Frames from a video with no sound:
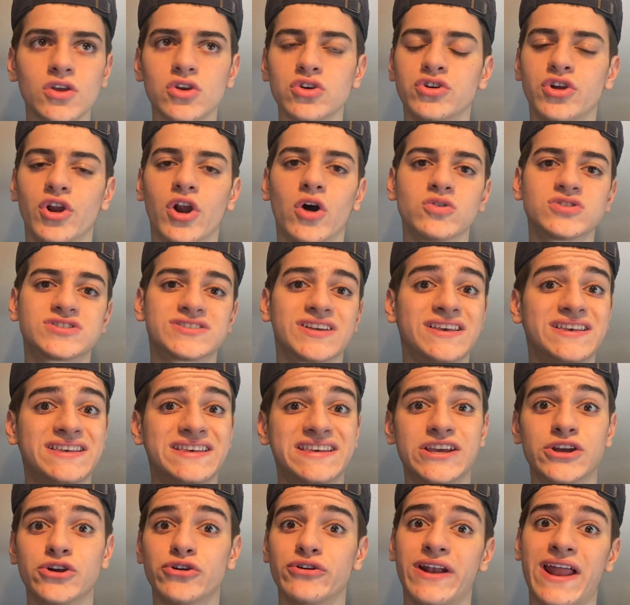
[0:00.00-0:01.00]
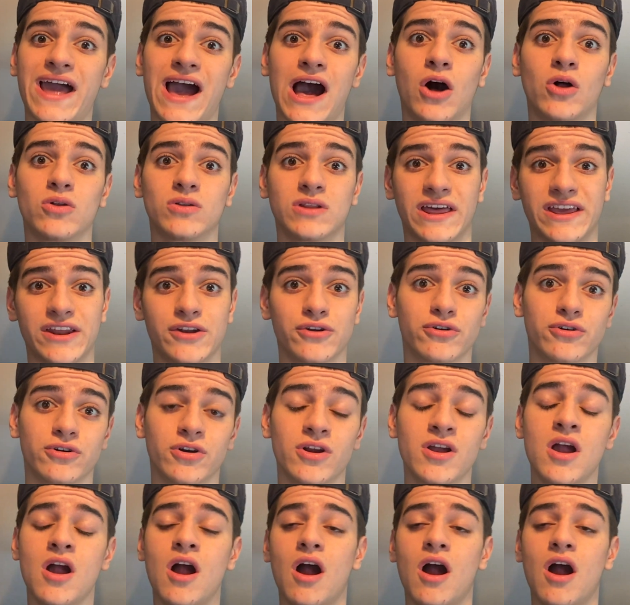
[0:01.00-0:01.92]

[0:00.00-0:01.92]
it's a year now later.